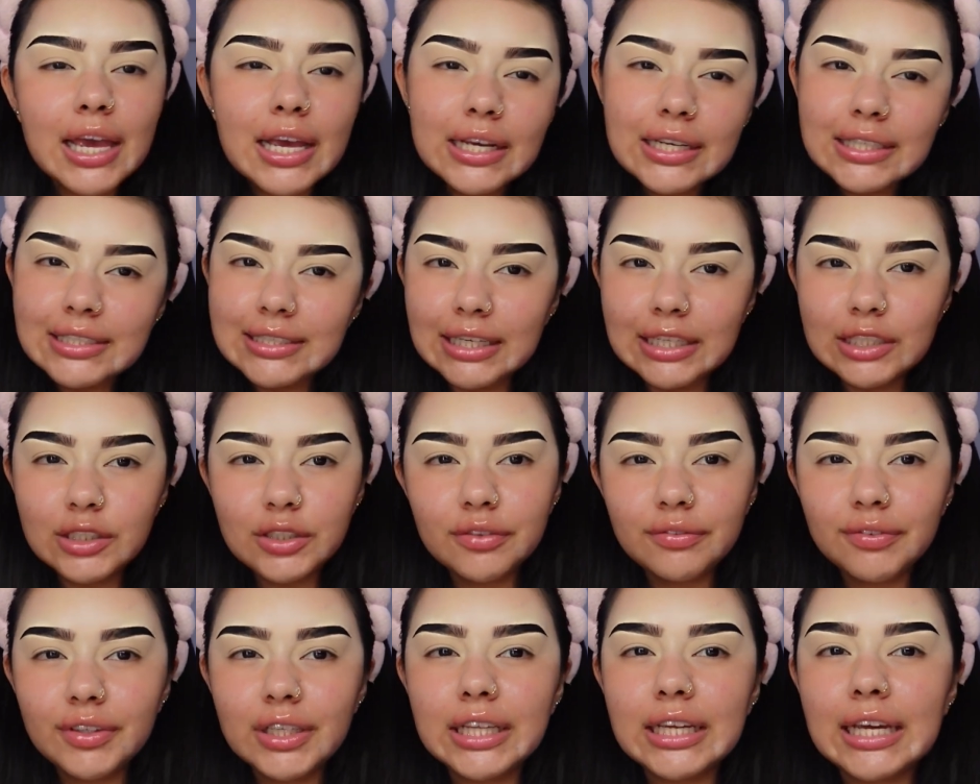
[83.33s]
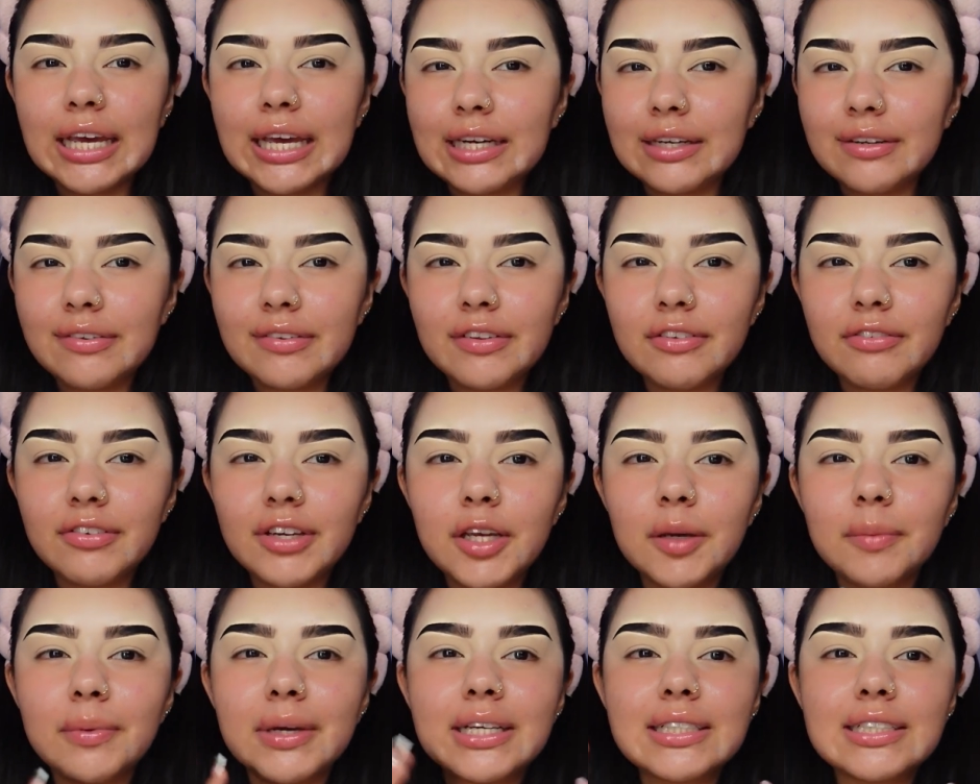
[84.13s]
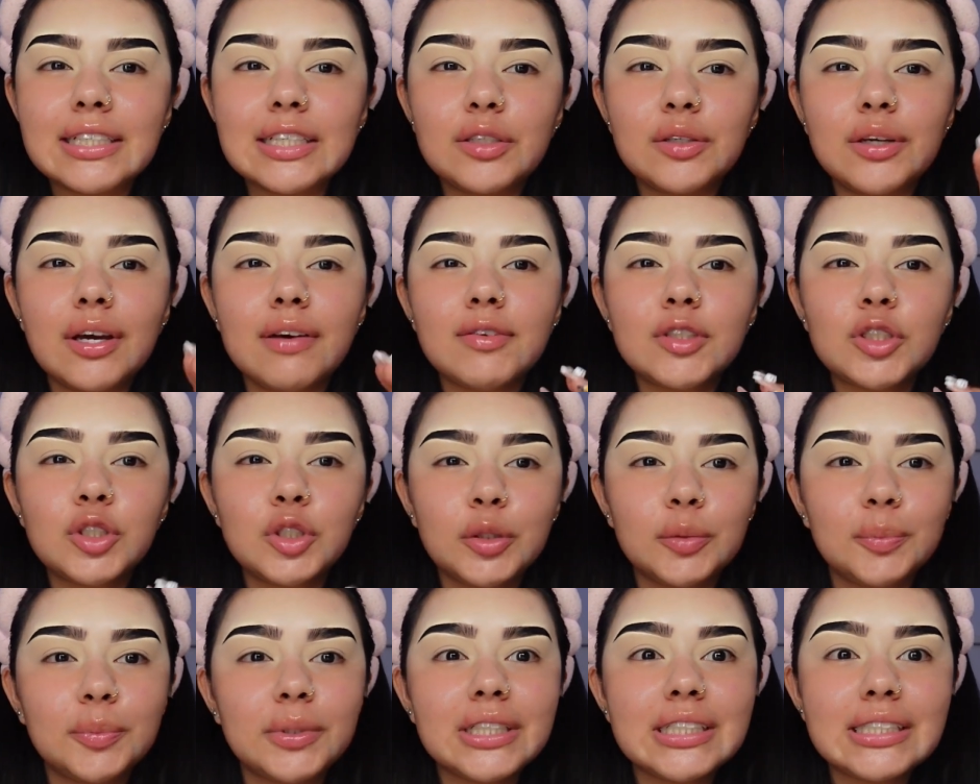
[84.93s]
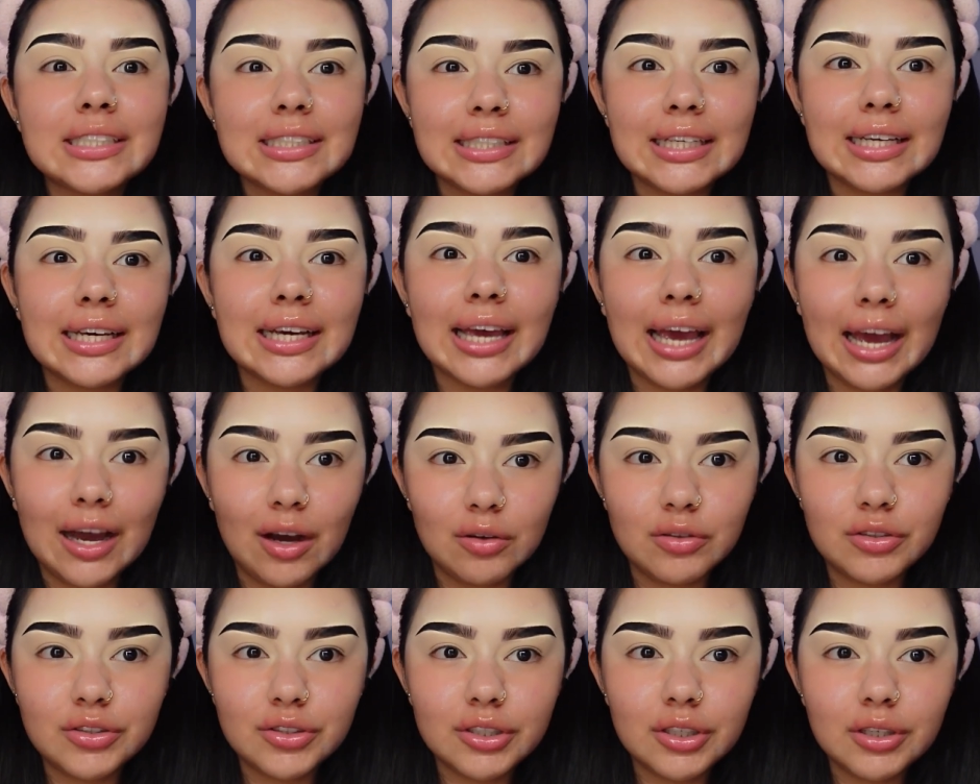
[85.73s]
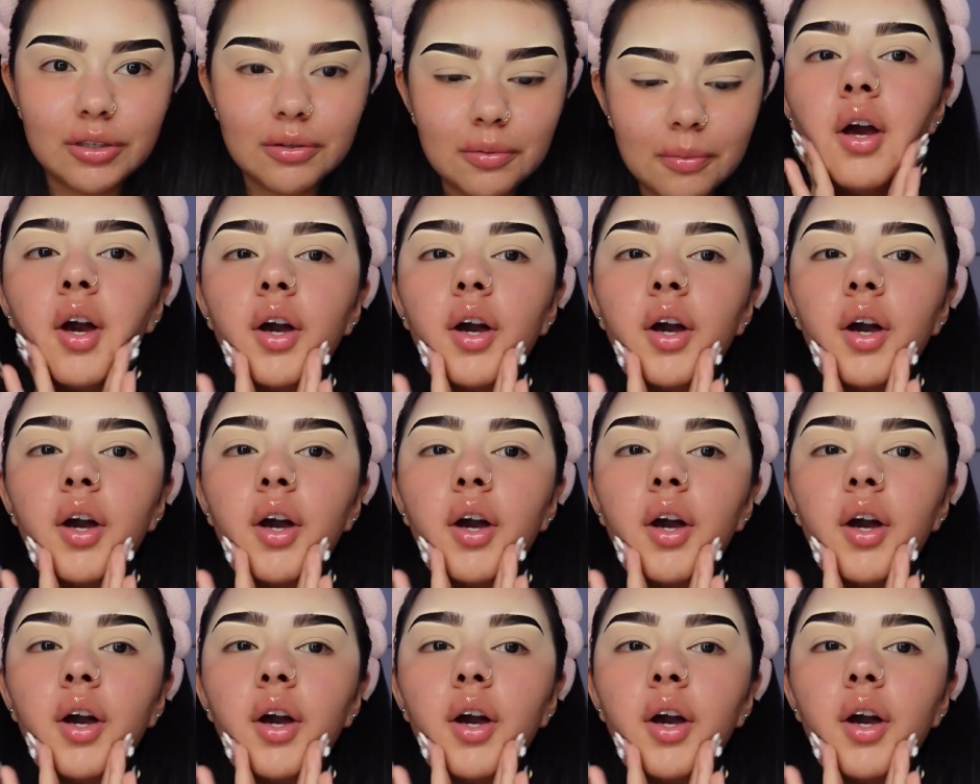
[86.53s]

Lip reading: stay tuned for the end of the video because I do have a super sick outro.